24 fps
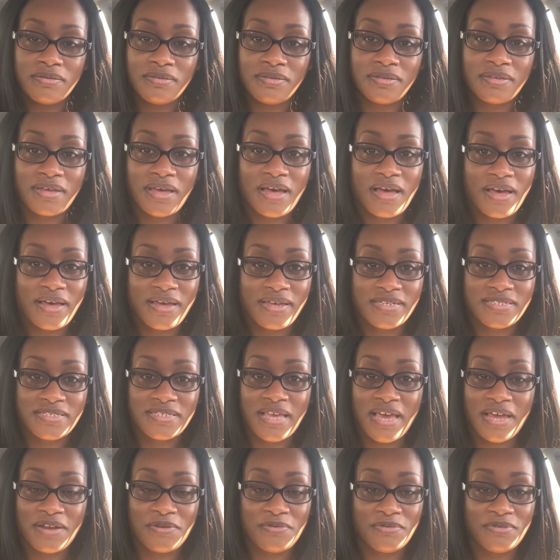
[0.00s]
guys,
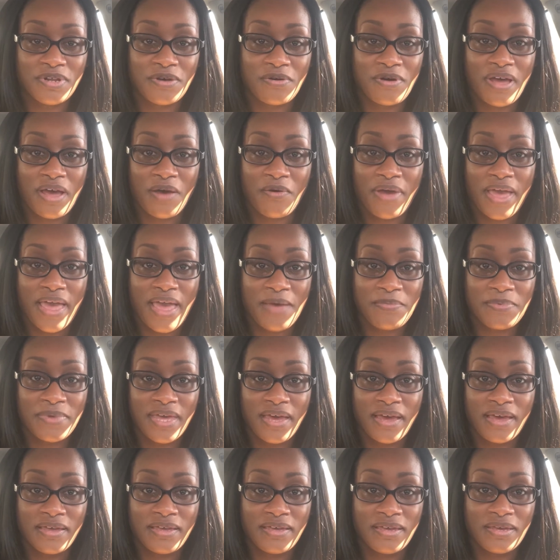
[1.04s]
yeah, I don't know how happy
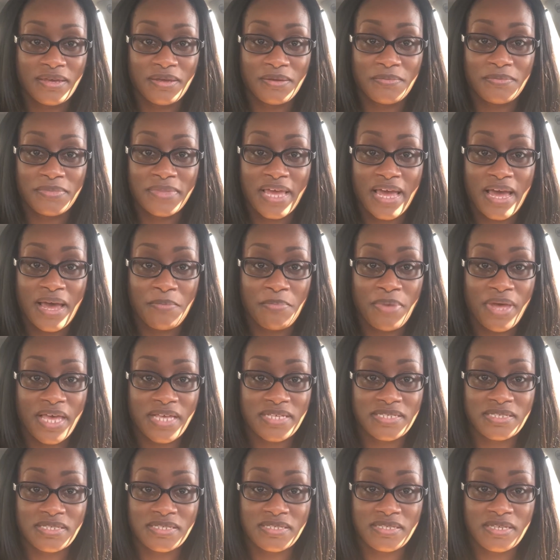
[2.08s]
I am that I
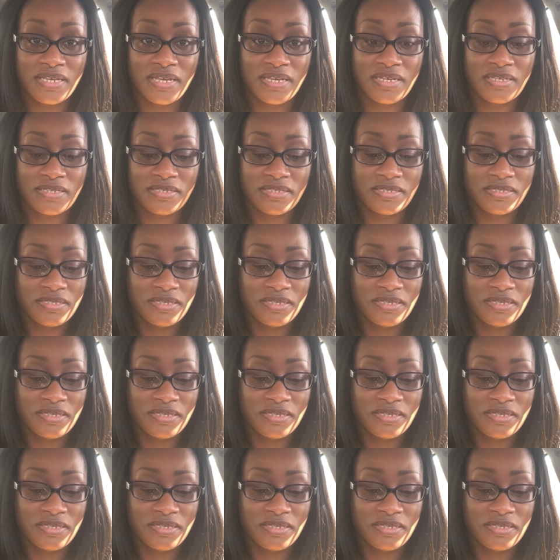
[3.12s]
passed this test.